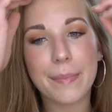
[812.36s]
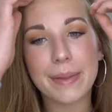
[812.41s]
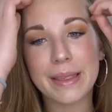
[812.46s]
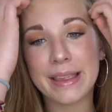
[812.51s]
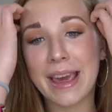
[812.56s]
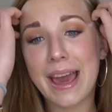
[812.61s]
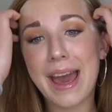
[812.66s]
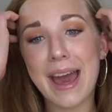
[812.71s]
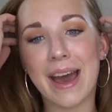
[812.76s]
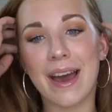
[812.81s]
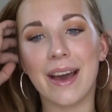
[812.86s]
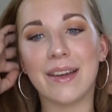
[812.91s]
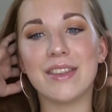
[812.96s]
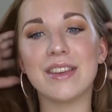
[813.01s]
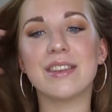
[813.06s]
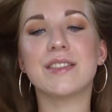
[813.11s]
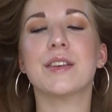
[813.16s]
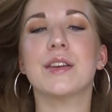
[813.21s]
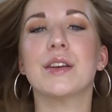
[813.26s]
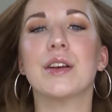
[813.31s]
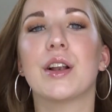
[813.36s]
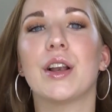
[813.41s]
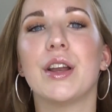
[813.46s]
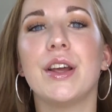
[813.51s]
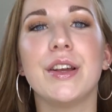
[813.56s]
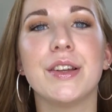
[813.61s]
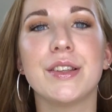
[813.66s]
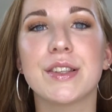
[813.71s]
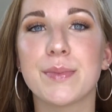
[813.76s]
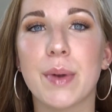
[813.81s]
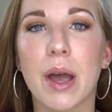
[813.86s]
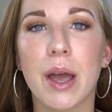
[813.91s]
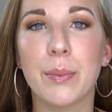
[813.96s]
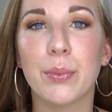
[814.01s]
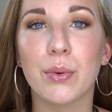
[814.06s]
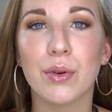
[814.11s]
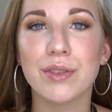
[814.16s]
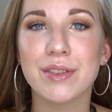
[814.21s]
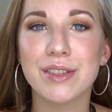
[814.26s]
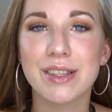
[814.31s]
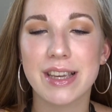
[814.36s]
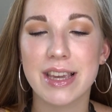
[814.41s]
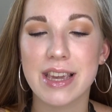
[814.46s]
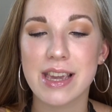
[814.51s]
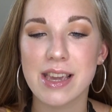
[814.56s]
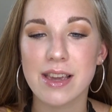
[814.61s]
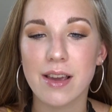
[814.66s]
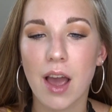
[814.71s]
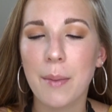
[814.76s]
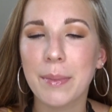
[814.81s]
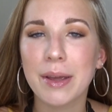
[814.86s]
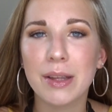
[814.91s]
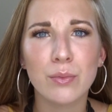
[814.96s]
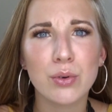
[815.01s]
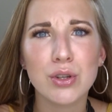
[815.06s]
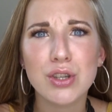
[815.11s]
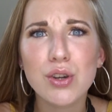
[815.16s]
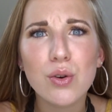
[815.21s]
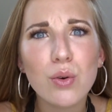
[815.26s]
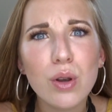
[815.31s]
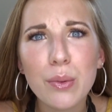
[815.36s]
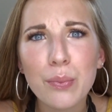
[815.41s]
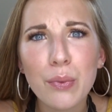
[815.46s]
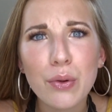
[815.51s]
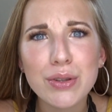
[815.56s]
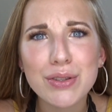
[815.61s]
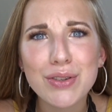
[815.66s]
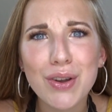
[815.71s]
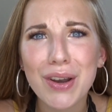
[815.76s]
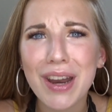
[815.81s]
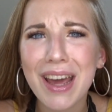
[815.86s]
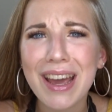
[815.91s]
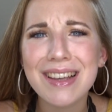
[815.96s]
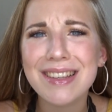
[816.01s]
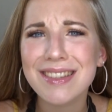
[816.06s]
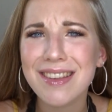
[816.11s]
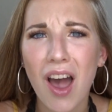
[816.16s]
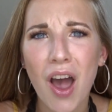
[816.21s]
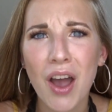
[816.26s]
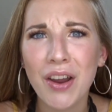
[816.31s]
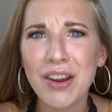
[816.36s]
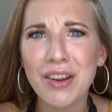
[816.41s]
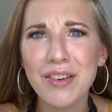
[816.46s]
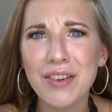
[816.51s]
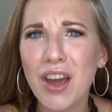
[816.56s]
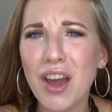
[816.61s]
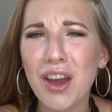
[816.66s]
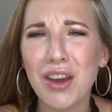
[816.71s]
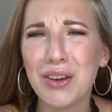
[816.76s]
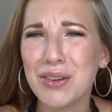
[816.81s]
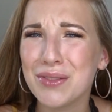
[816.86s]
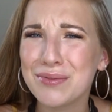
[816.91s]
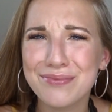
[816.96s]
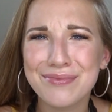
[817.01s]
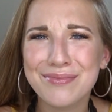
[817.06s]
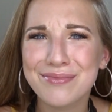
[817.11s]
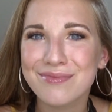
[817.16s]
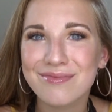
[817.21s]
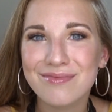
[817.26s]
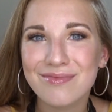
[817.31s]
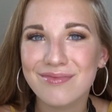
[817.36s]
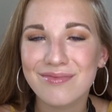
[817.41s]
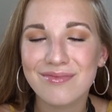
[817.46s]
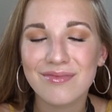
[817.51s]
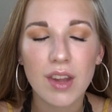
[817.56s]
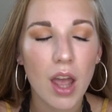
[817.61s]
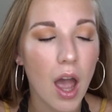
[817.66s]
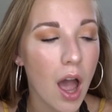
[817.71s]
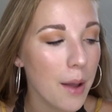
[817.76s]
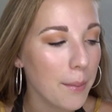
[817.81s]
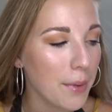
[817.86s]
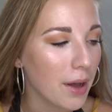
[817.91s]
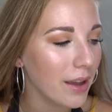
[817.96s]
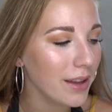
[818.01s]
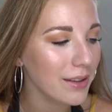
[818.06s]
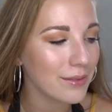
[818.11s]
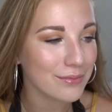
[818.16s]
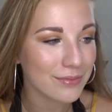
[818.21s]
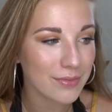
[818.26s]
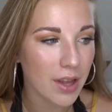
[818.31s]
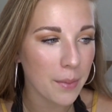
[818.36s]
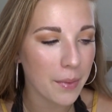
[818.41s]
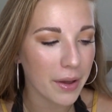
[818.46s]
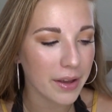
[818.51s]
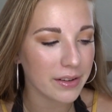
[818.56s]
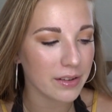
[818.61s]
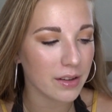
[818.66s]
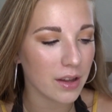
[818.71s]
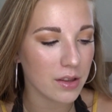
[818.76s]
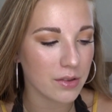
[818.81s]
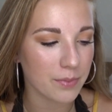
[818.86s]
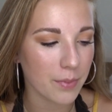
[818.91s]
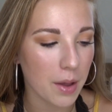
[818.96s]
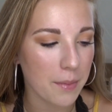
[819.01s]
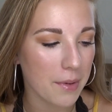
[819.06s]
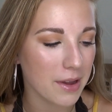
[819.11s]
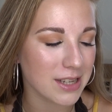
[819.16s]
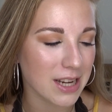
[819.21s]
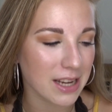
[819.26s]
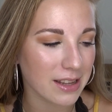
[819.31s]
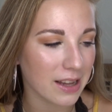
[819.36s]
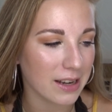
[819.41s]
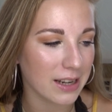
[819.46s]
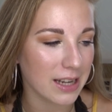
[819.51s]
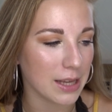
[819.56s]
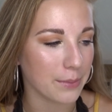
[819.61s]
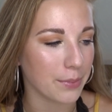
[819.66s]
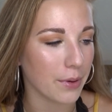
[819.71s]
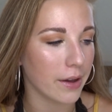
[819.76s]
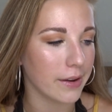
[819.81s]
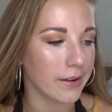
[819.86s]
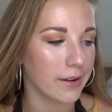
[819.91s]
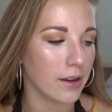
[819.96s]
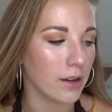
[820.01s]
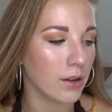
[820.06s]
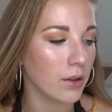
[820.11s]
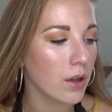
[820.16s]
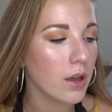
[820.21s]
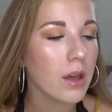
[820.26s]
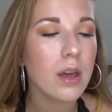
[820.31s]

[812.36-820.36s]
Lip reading: Yeah, this concludes my bronzy, I mean, would you call it bronze goddess? I don't know. I might take that leap, I don't know.